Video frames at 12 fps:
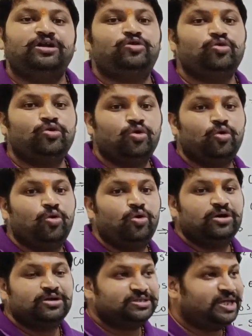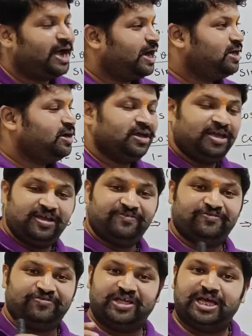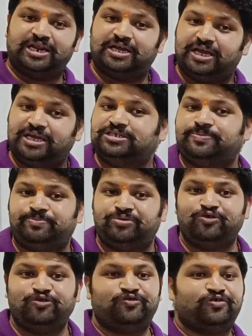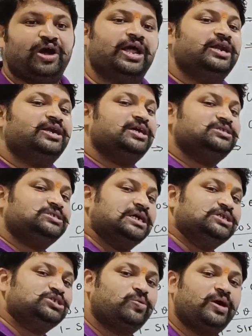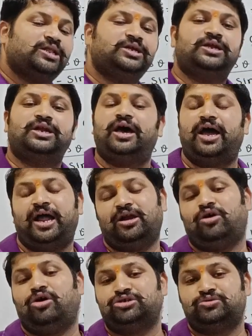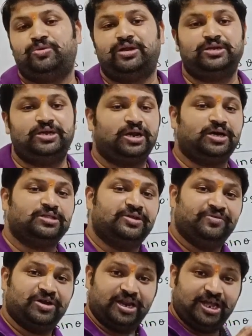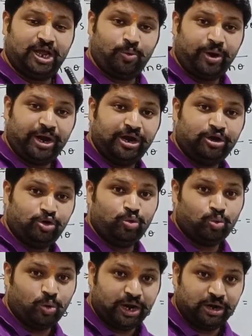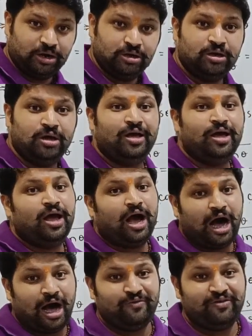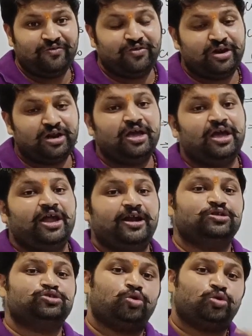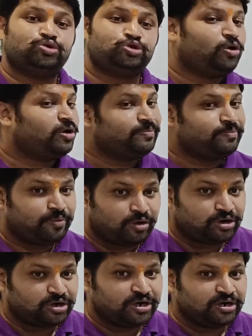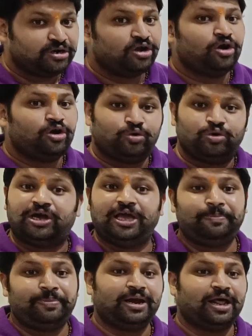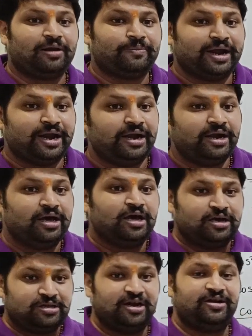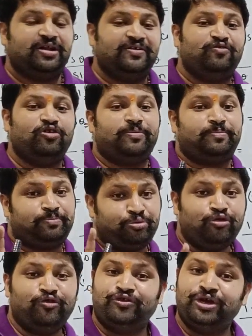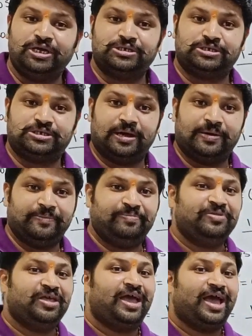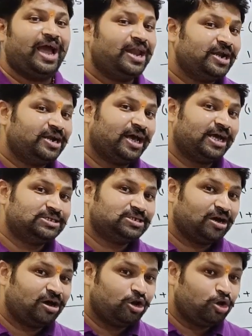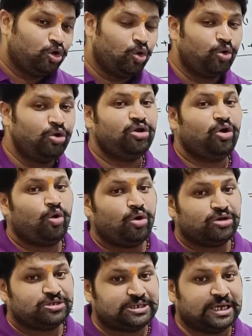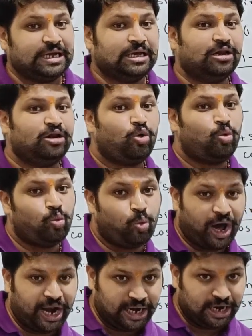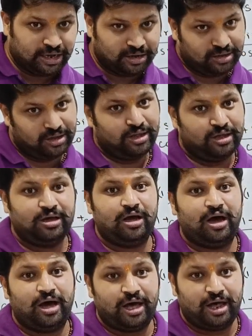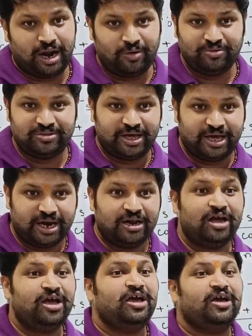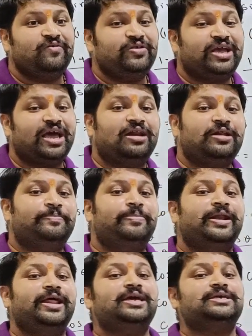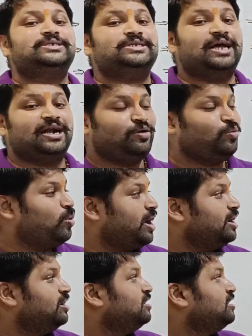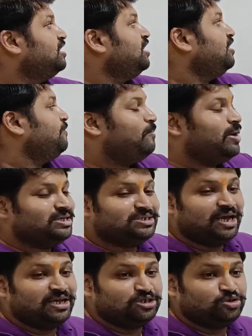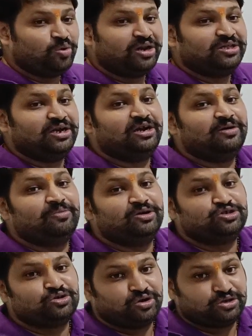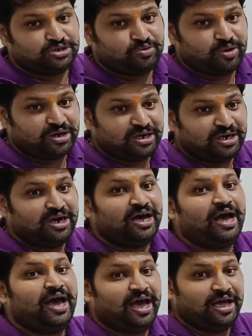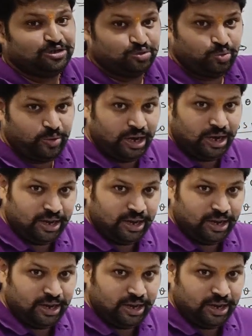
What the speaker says: to know that if there is a proof and it has sin square theta and cos square theta, then we can equate it to 1. However, it is also important to keep in our mind that if we are proving a sum and it has a lone single 1 around there, we can replace that 1 by sin square theta plus cos square theta as well.